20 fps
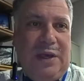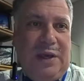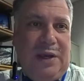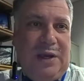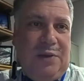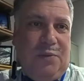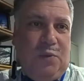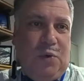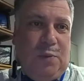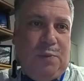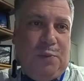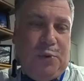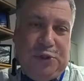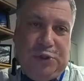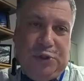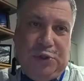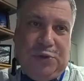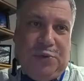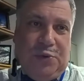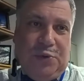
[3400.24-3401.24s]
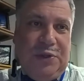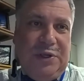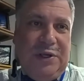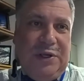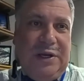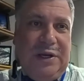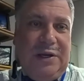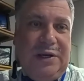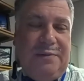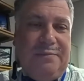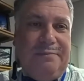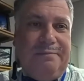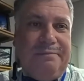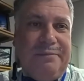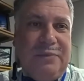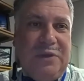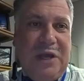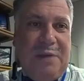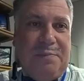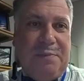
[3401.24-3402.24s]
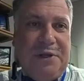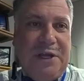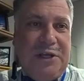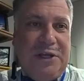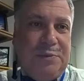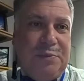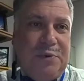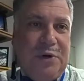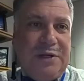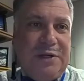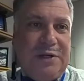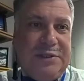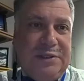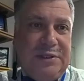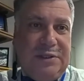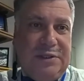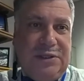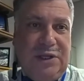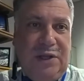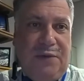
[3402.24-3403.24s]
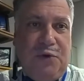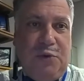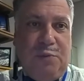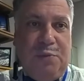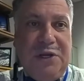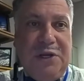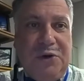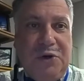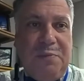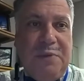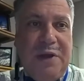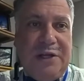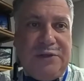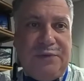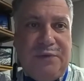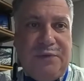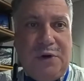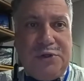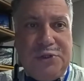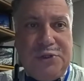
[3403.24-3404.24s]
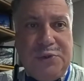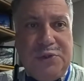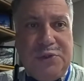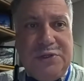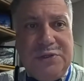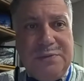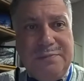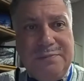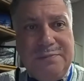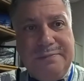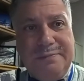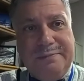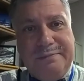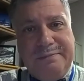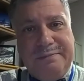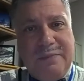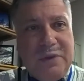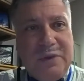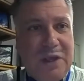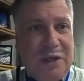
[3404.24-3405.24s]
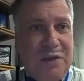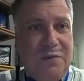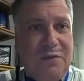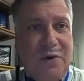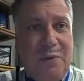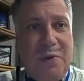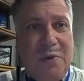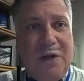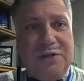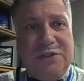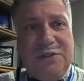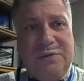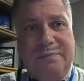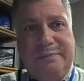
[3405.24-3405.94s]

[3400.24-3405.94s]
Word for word: and we'll put you through the um, the application process to see if you'd be a good match for our students. Thank you very much.